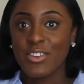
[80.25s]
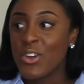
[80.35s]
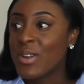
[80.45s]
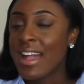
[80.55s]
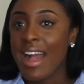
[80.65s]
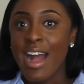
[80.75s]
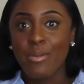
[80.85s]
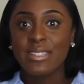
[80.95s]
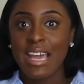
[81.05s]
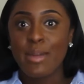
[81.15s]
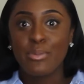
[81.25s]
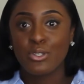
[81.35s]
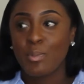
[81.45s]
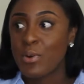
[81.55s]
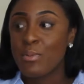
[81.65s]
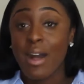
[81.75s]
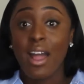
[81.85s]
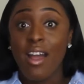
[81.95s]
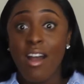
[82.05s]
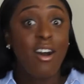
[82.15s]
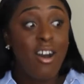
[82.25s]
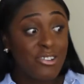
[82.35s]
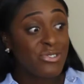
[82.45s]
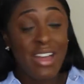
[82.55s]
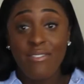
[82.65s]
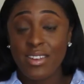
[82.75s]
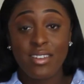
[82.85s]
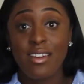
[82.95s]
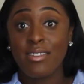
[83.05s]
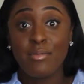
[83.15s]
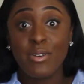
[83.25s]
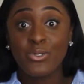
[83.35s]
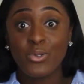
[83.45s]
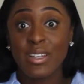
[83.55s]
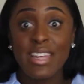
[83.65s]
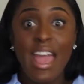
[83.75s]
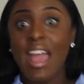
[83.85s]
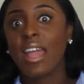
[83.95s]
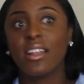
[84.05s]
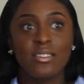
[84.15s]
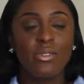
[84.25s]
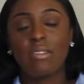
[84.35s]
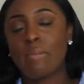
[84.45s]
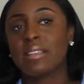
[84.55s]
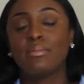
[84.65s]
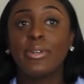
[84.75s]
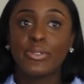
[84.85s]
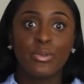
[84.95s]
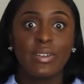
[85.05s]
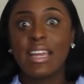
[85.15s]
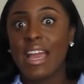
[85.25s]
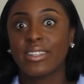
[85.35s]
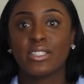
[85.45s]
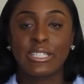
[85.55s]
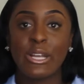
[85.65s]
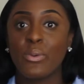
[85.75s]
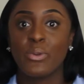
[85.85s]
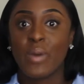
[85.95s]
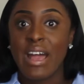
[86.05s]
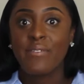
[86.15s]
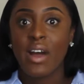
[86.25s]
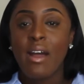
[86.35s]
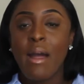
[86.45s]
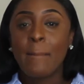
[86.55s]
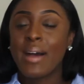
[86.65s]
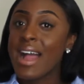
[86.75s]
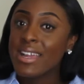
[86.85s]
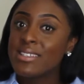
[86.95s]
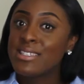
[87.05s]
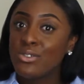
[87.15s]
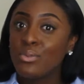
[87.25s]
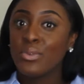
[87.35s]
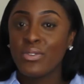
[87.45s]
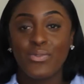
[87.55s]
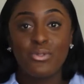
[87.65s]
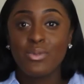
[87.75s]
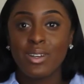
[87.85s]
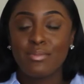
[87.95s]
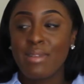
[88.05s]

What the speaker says: Like I was able to put my hard drive in another model, and yeah, it's not the best model, and yeah, it's slow and whatever, but I can still move forward.